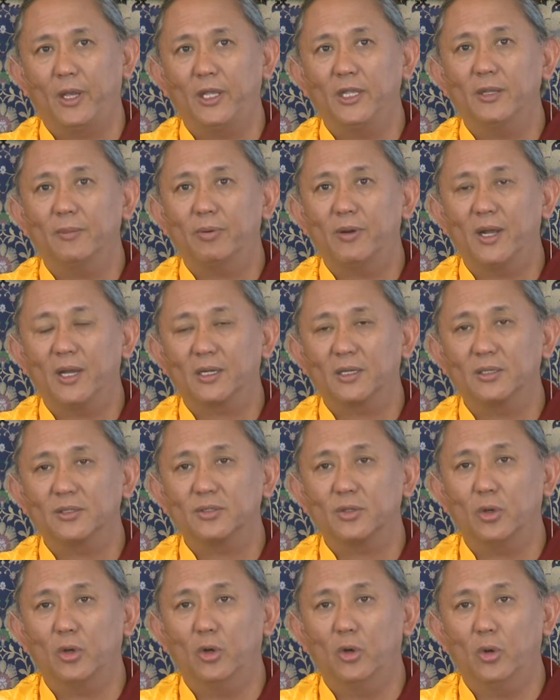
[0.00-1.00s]
in the
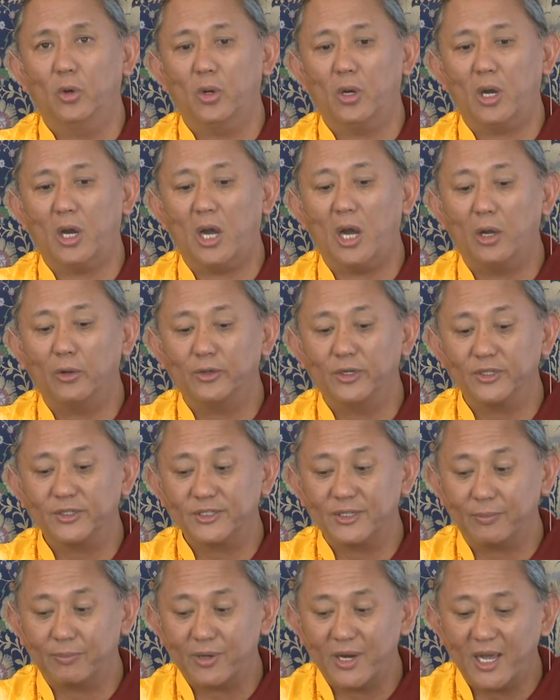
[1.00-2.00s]
practice, or how does
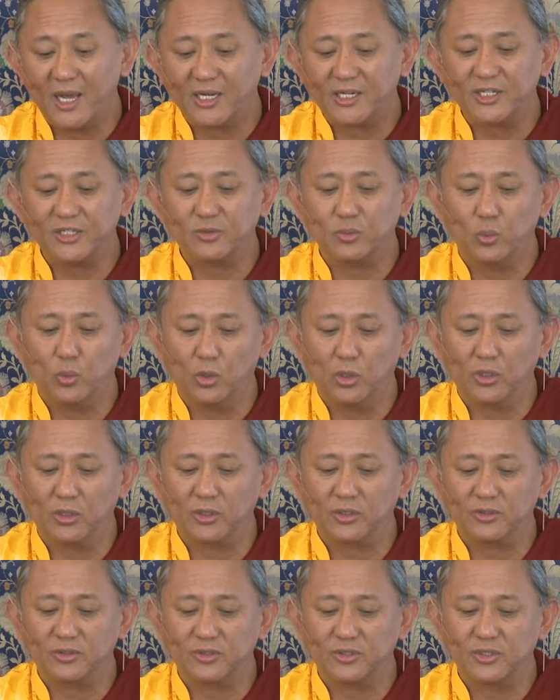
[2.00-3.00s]
the practice
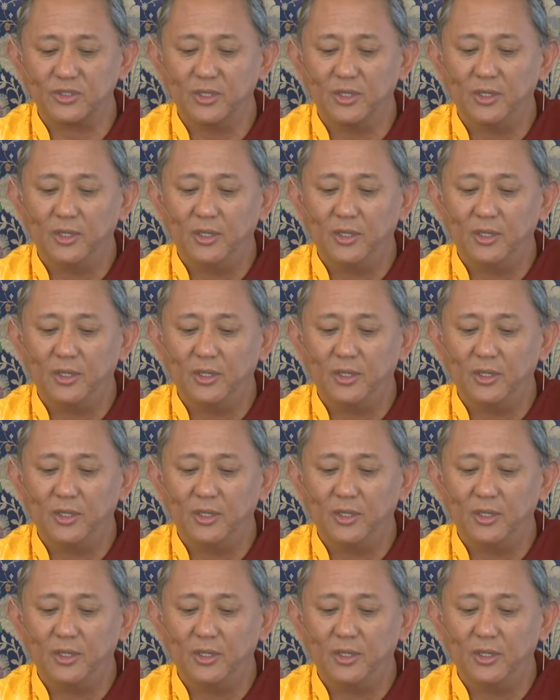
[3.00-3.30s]
works